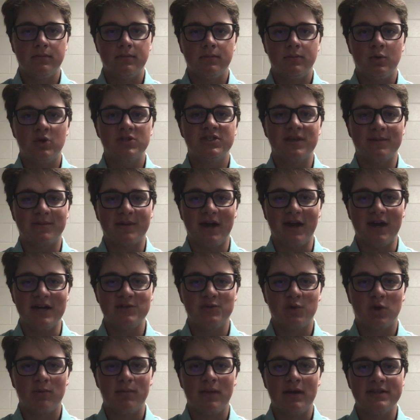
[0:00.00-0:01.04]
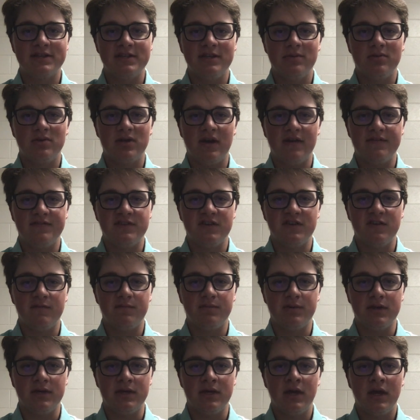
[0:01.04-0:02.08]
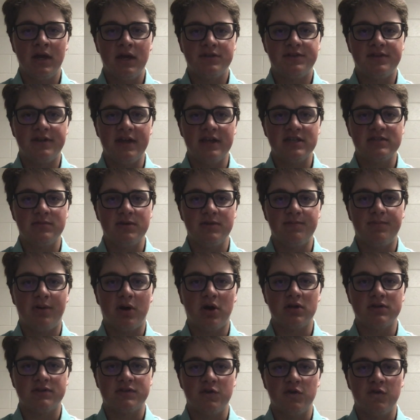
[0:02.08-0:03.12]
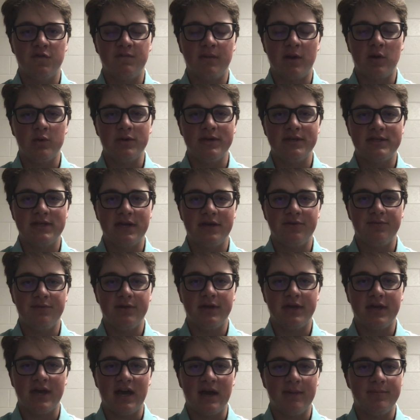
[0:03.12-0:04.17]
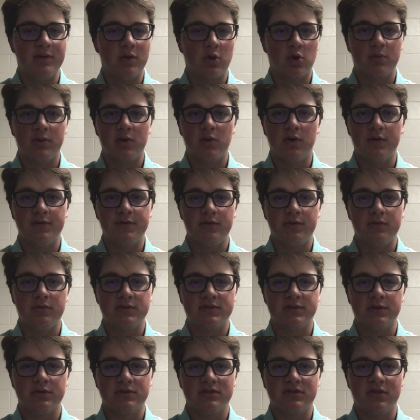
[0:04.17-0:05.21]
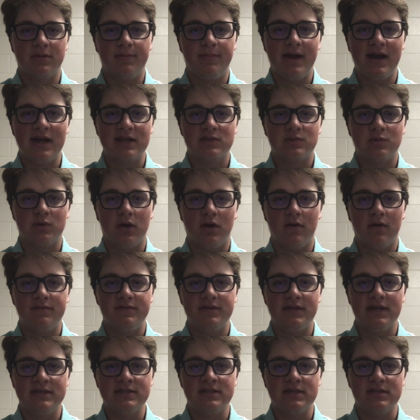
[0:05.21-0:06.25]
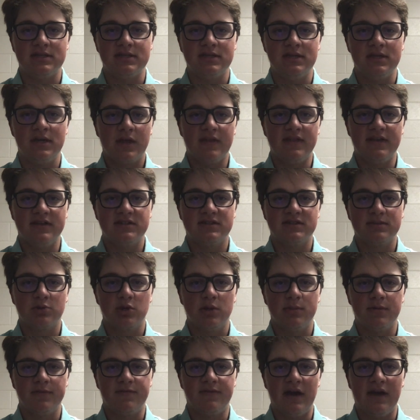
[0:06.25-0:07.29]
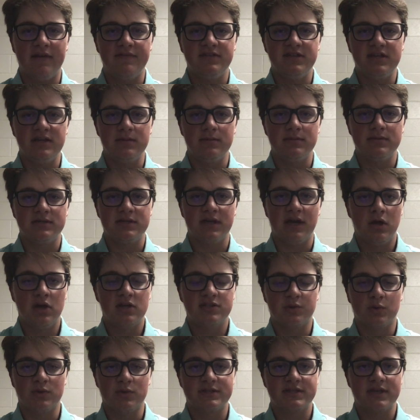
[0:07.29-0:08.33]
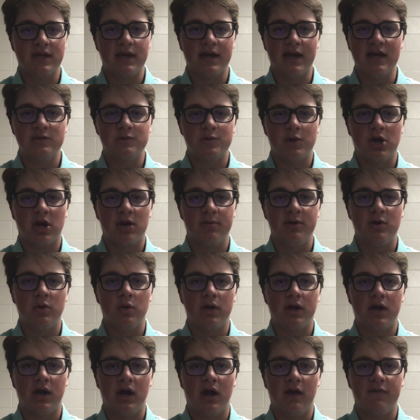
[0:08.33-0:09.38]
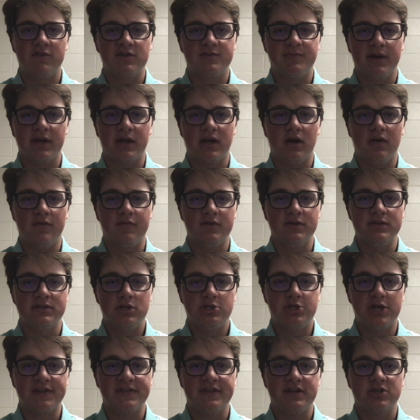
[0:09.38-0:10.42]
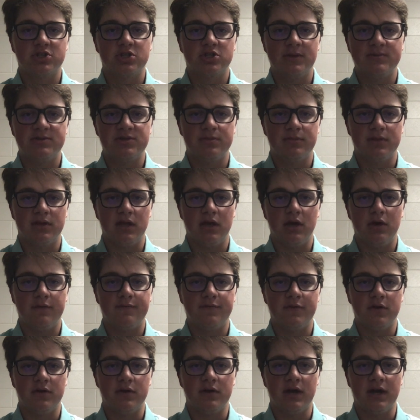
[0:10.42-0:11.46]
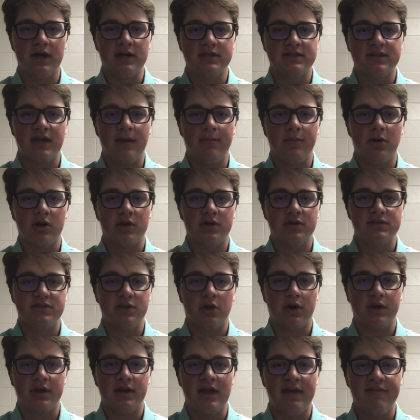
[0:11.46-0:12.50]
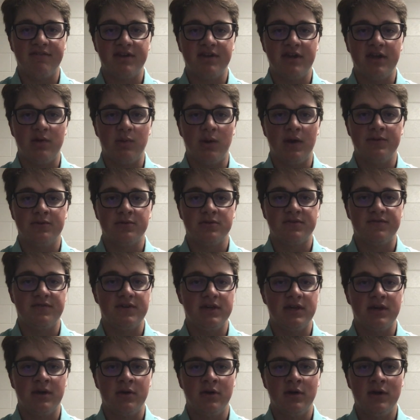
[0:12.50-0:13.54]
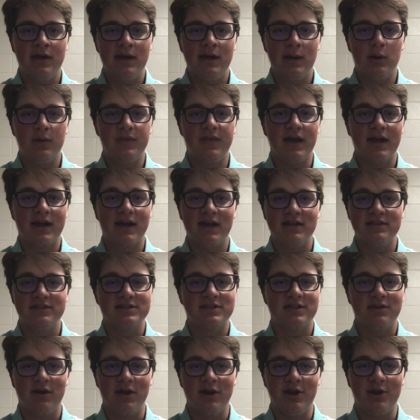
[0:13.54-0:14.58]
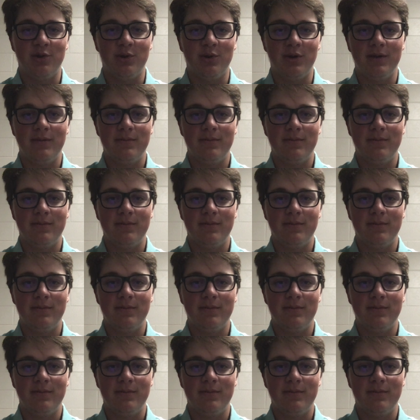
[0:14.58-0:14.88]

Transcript: What's up, guys? Welcome back to Deeper Dive CFB. Today's going to be part 2 of my Week 10 recap. We're going to be going through the results of the Pac12, the SEC, and then some Group of 5 teams. So once again, guys, we are going to be going conference by conference. Check the description below for time markers so y'all can navigate your way through this video. And with that, guys, let's get right into it.